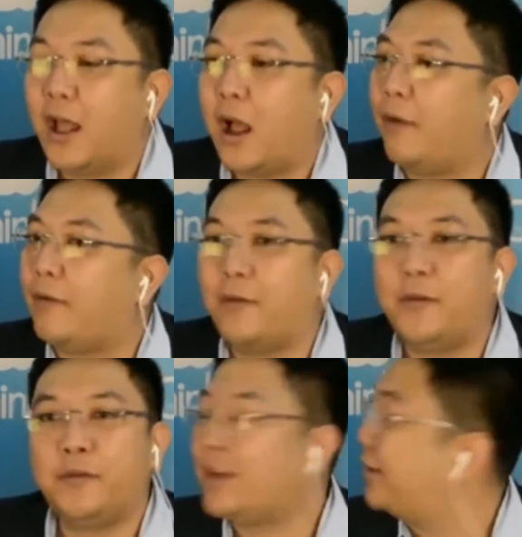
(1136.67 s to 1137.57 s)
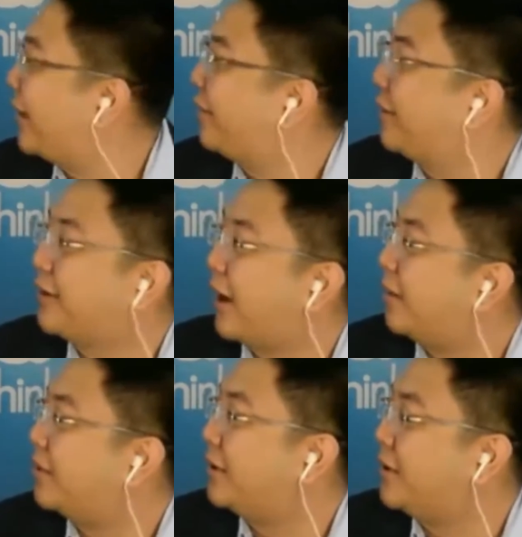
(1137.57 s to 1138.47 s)
I've used that several
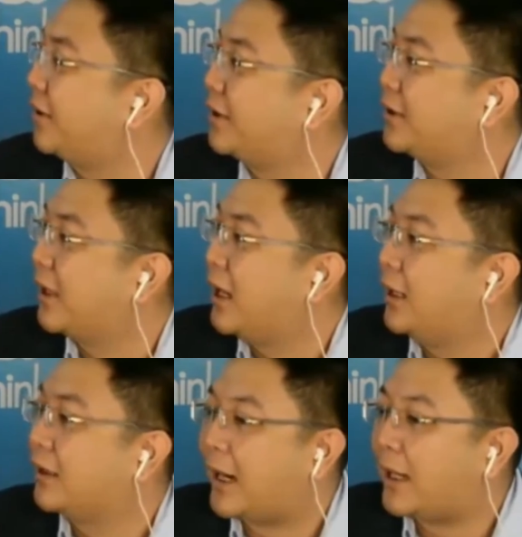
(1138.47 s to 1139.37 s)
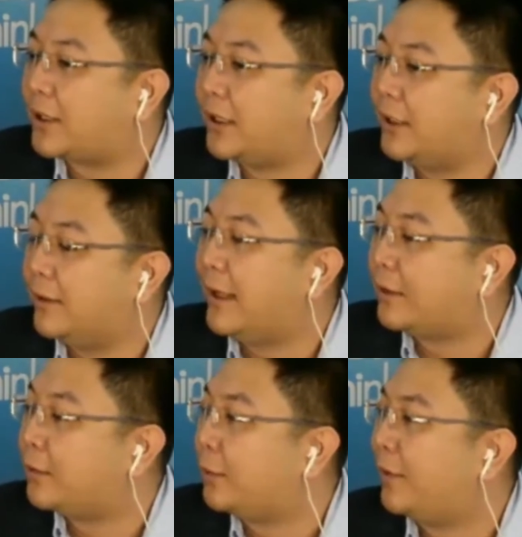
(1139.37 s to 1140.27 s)
times, Niño, because actually
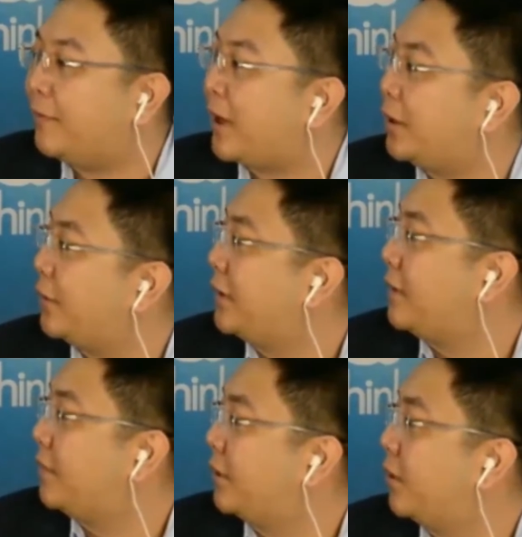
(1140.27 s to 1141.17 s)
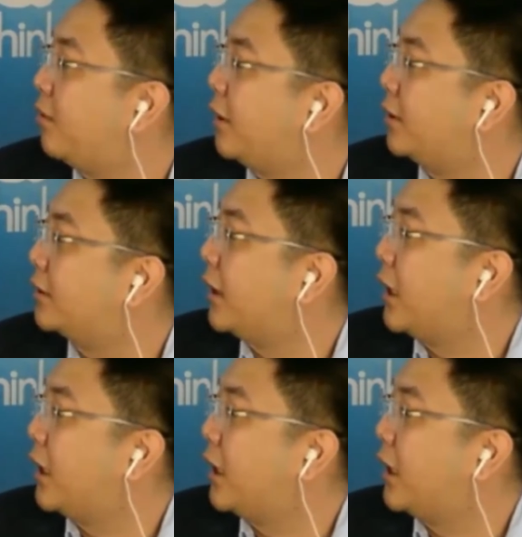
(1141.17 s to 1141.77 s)
that's what find, win, keep, and grow is.